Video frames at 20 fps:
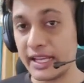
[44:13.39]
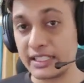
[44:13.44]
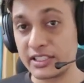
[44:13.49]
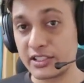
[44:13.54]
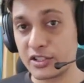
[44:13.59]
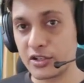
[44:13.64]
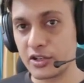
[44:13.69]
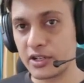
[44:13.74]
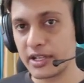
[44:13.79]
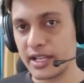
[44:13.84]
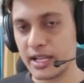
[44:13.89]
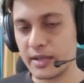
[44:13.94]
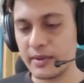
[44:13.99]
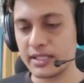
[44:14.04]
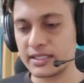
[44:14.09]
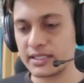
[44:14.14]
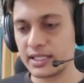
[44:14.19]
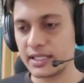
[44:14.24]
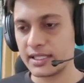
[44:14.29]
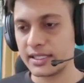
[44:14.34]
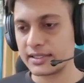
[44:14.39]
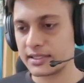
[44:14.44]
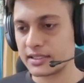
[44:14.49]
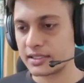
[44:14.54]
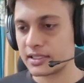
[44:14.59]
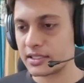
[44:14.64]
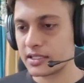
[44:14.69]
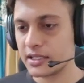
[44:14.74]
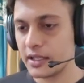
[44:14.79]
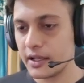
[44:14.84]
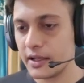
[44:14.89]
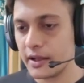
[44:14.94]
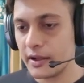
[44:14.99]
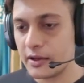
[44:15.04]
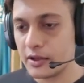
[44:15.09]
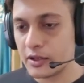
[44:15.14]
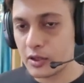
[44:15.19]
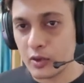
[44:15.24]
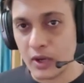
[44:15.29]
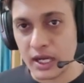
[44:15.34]
It should come as a list
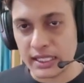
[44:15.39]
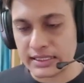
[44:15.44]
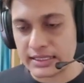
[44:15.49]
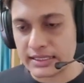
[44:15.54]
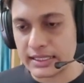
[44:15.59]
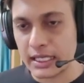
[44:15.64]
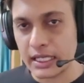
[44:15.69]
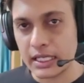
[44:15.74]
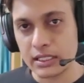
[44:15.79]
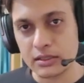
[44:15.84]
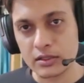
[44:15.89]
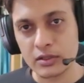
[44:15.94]
to us